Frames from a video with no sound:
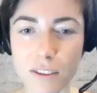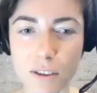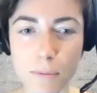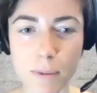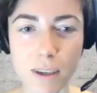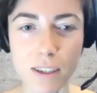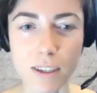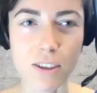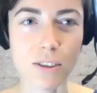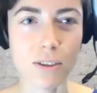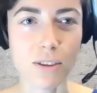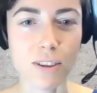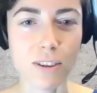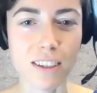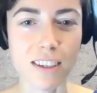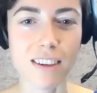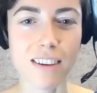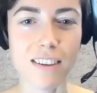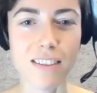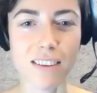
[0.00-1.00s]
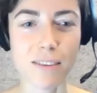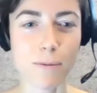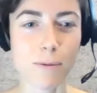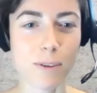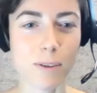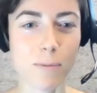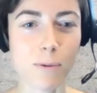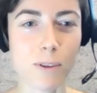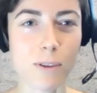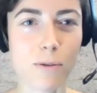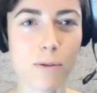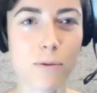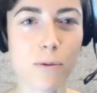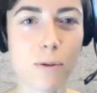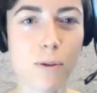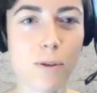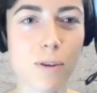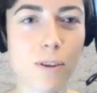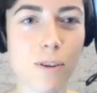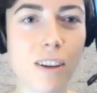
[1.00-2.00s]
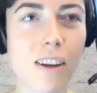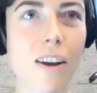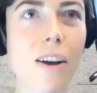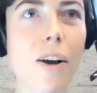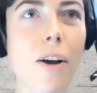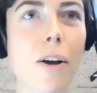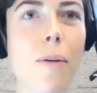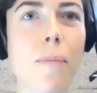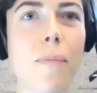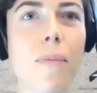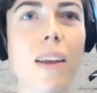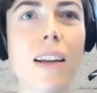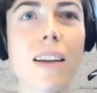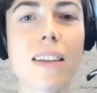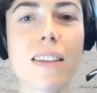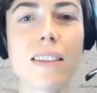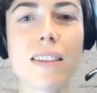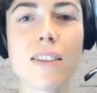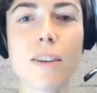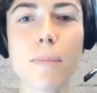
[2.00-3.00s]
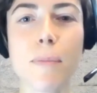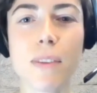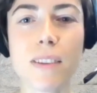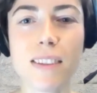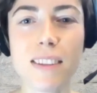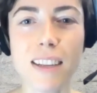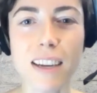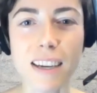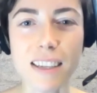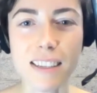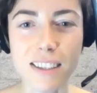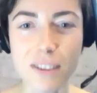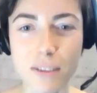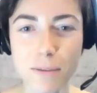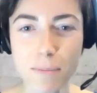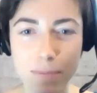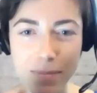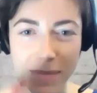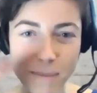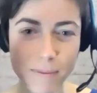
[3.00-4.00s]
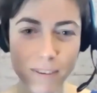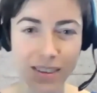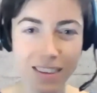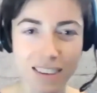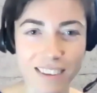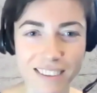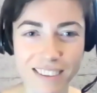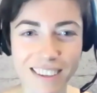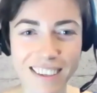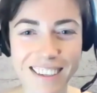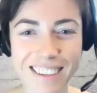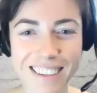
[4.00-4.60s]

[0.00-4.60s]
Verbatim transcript: so much, Georgia. That was wonderful. Um, and I stopped the slides so people can